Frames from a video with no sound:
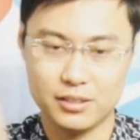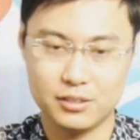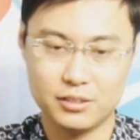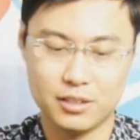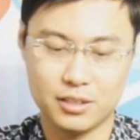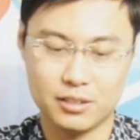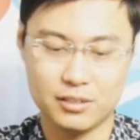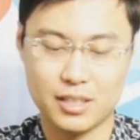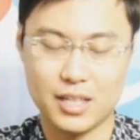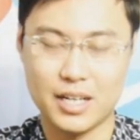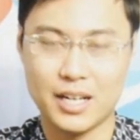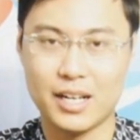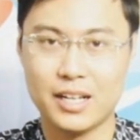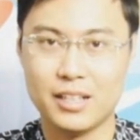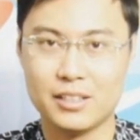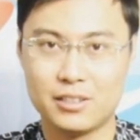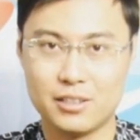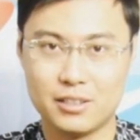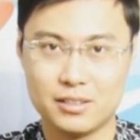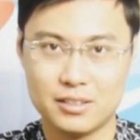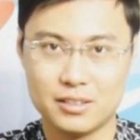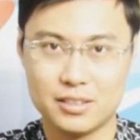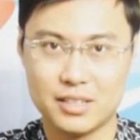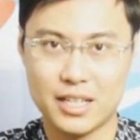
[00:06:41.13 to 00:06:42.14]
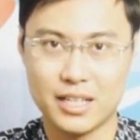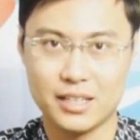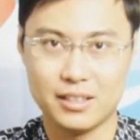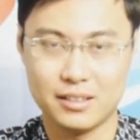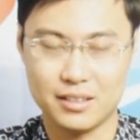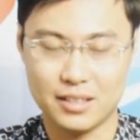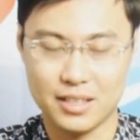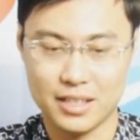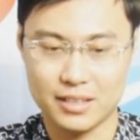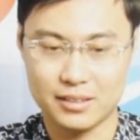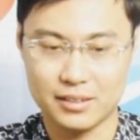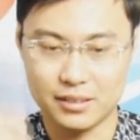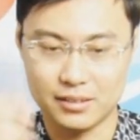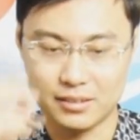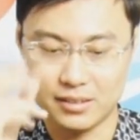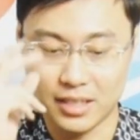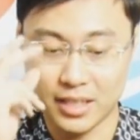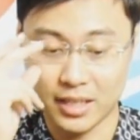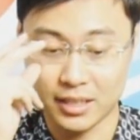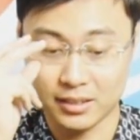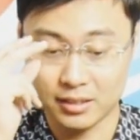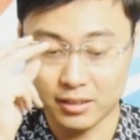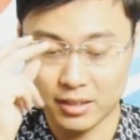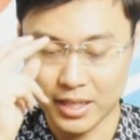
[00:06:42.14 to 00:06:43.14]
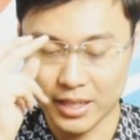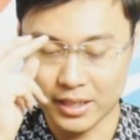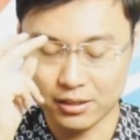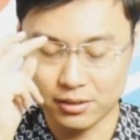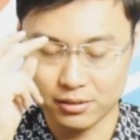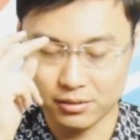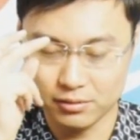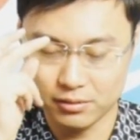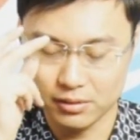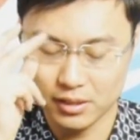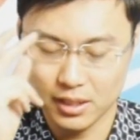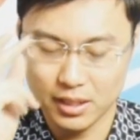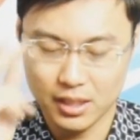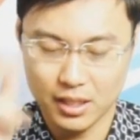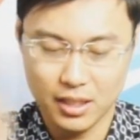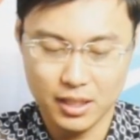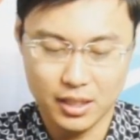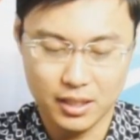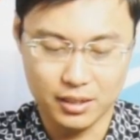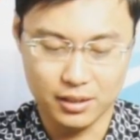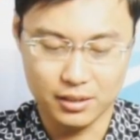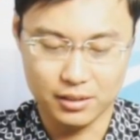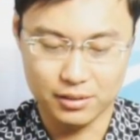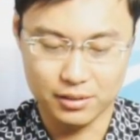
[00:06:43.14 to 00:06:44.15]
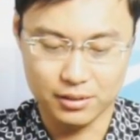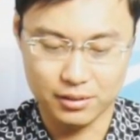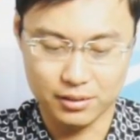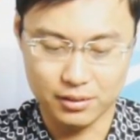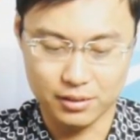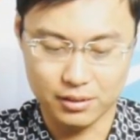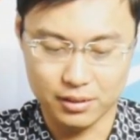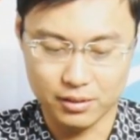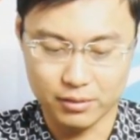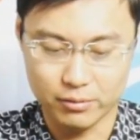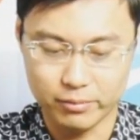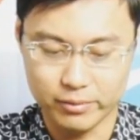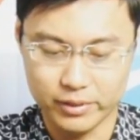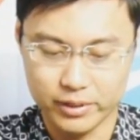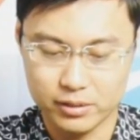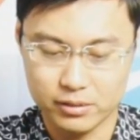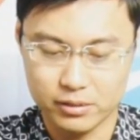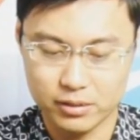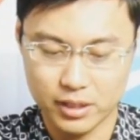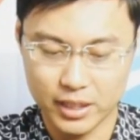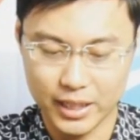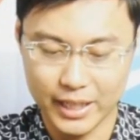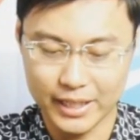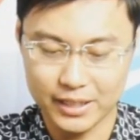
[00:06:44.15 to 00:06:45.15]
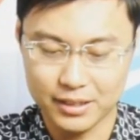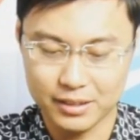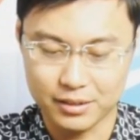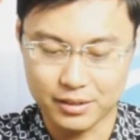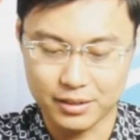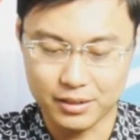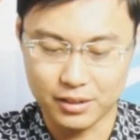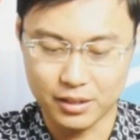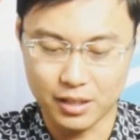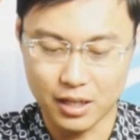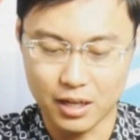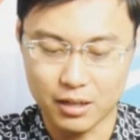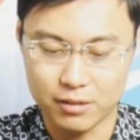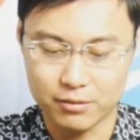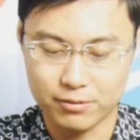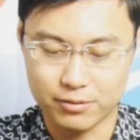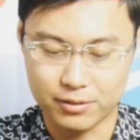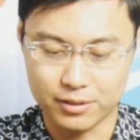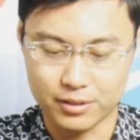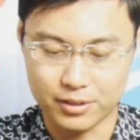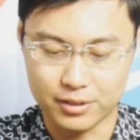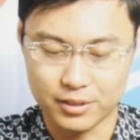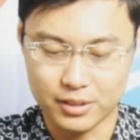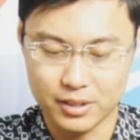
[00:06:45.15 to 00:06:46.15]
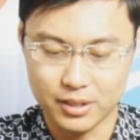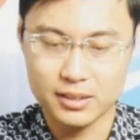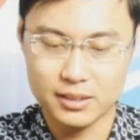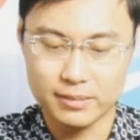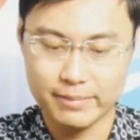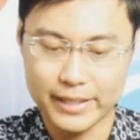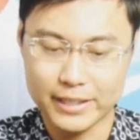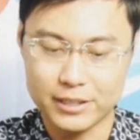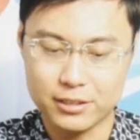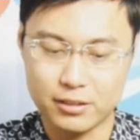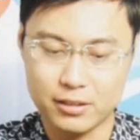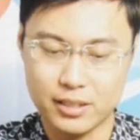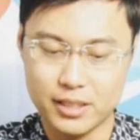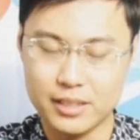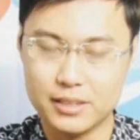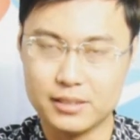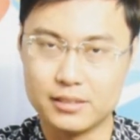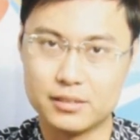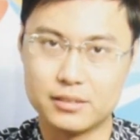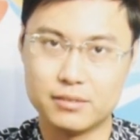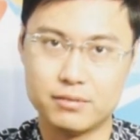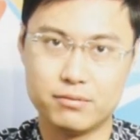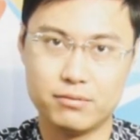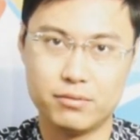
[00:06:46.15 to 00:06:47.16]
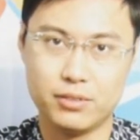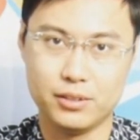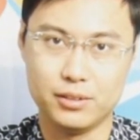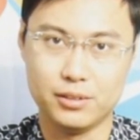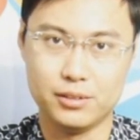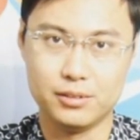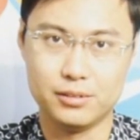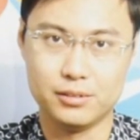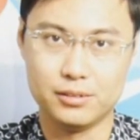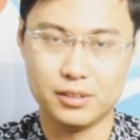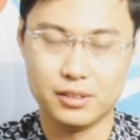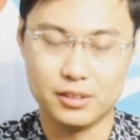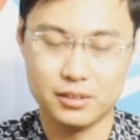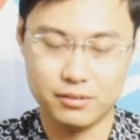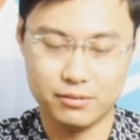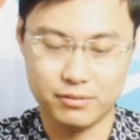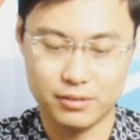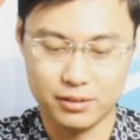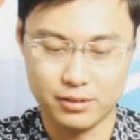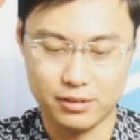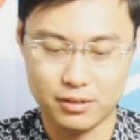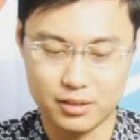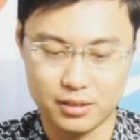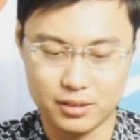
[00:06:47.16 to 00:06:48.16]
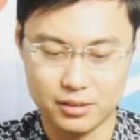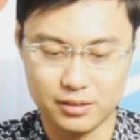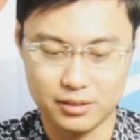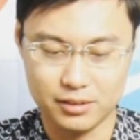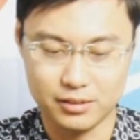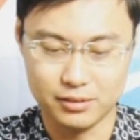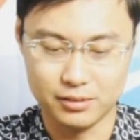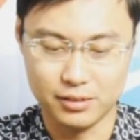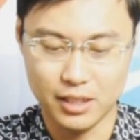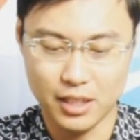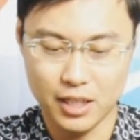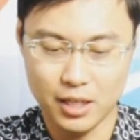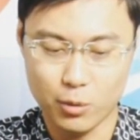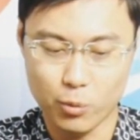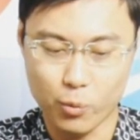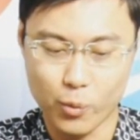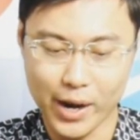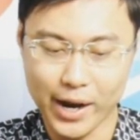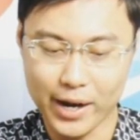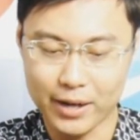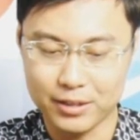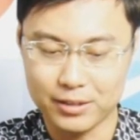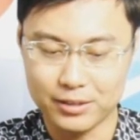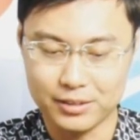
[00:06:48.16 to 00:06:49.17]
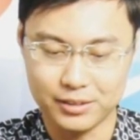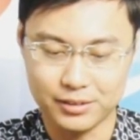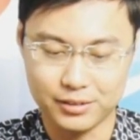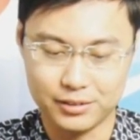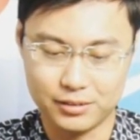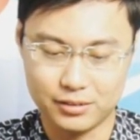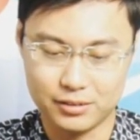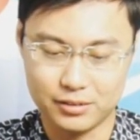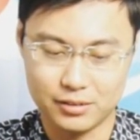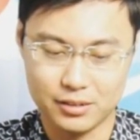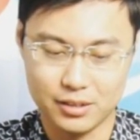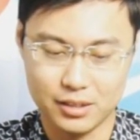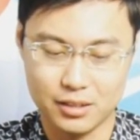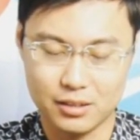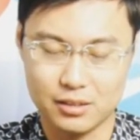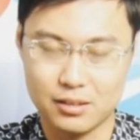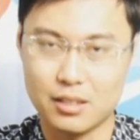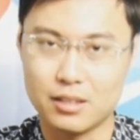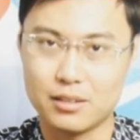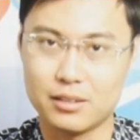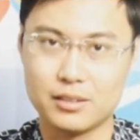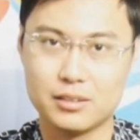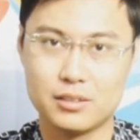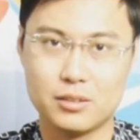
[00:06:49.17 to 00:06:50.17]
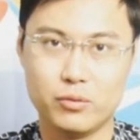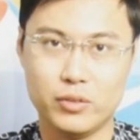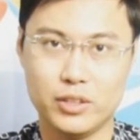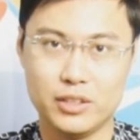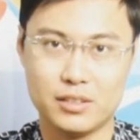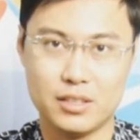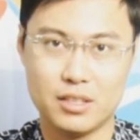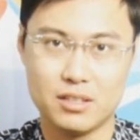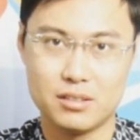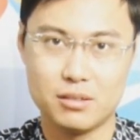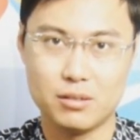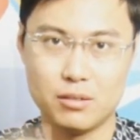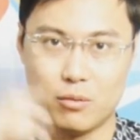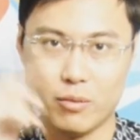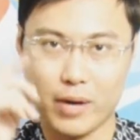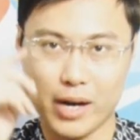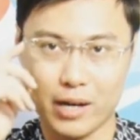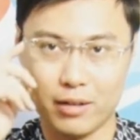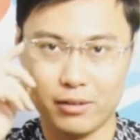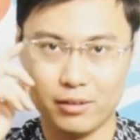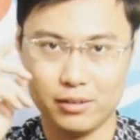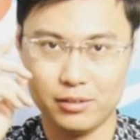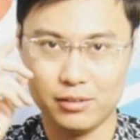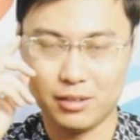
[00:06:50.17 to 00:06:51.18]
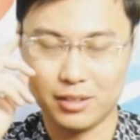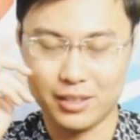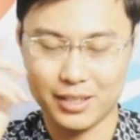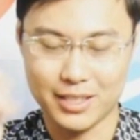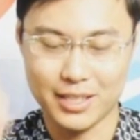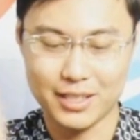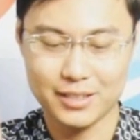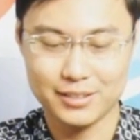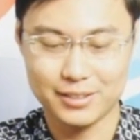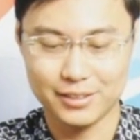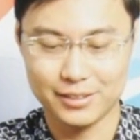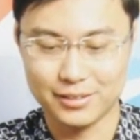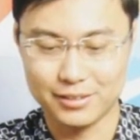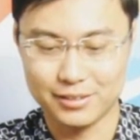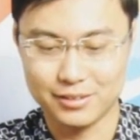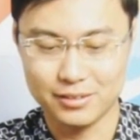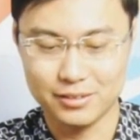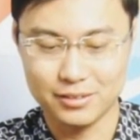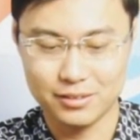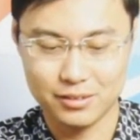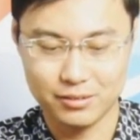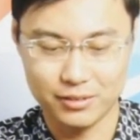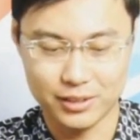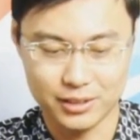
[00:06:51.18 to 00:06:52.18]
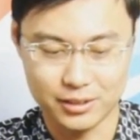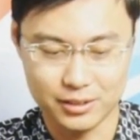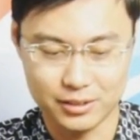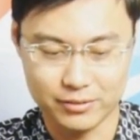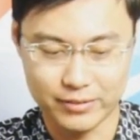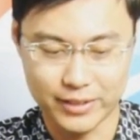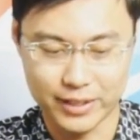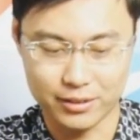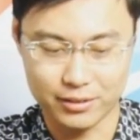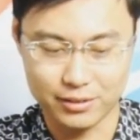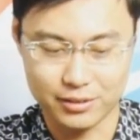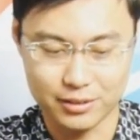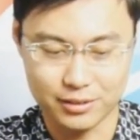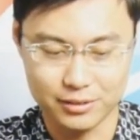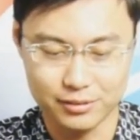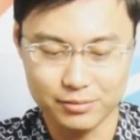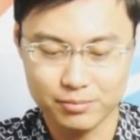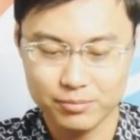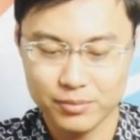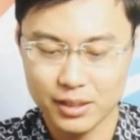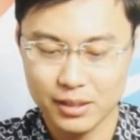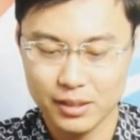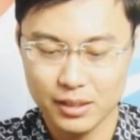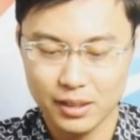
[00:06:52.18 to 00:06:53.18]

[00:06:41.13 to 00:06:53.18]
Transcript: short sight glasses, as I do, we will later offer special lens for you to wear these goggles without wearing your glasses, which is very cool.